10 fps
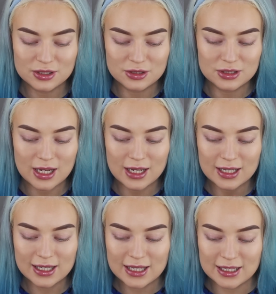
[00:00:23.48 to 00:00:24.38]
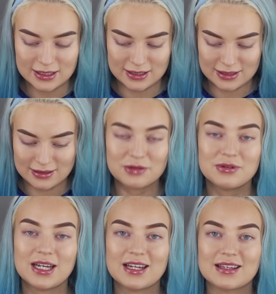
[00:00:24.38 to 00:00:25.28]
to do today is, you can
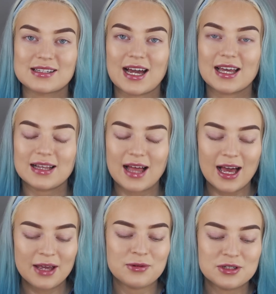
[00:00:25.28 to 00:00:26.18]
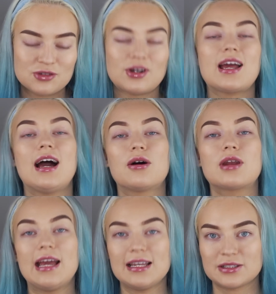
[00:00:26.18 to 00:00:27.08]
read it in the title, I want to try
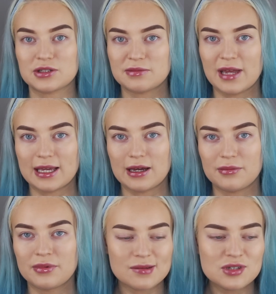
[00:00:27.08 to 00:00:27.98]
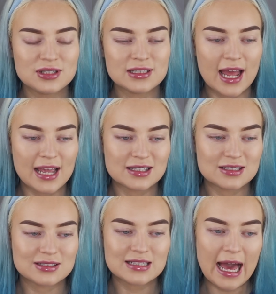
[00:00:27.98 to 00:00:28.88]
out ASOS makeup. I'm just an
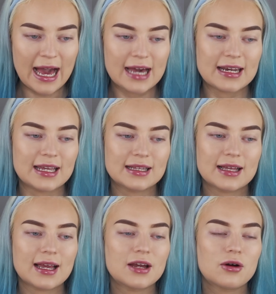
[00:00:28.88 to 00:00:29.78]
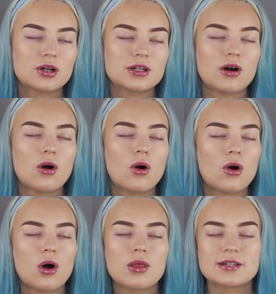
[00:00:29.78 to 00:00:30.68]
ASOS addict. Like, I order
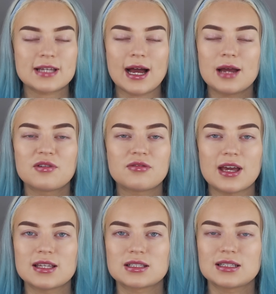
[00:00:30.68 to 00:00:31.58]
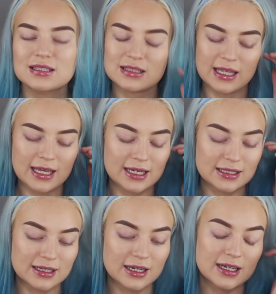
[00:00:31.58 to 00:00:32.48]
all the time of ASOS, and